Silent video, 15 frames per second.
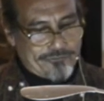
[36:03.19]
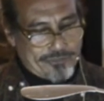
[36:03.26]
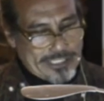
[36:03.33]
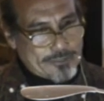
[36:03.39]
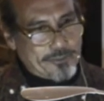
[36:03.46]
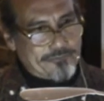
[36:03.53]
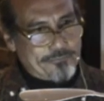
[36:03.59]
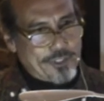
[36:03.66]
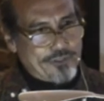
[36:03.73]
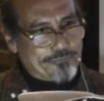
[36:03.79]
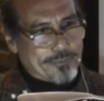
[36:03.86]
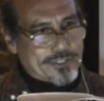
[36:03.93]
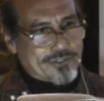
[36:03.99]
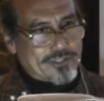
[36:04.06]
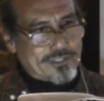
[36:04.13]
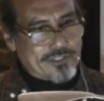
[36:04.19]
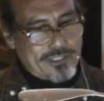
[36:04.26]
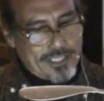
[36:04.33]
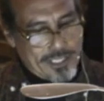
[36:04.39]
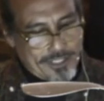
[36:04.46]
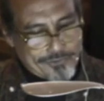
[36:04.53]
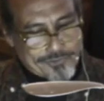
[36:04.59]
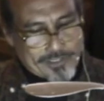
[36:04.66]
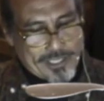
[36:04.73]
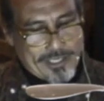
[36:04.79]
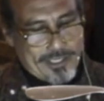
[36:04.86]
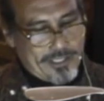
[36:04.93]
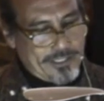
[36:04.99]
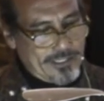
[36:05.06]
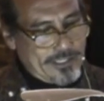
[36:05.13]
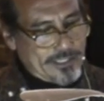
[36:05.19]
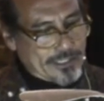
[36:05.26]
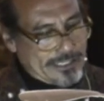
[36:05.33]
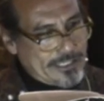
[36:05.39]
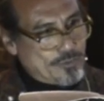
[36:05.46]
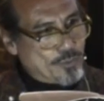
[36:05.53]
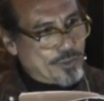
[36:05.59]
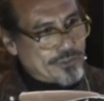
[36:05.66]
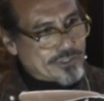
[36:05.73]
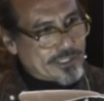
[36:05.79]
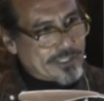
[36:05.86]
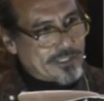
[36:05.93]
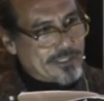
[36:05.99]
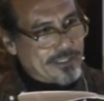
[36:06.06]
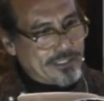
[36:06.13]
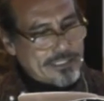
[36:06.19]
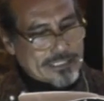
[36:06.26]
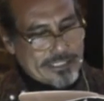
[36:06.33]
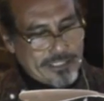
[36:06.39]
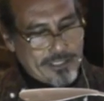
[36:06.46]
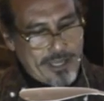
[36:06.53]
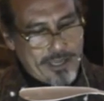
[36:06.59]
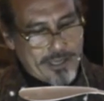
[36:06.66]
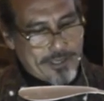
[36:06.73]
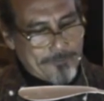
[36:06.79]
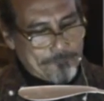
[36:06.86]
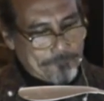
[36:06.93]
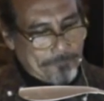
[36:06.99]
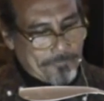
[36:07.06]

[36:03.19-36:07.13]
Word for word: freedom of movement, healthcare, clean water, clean air.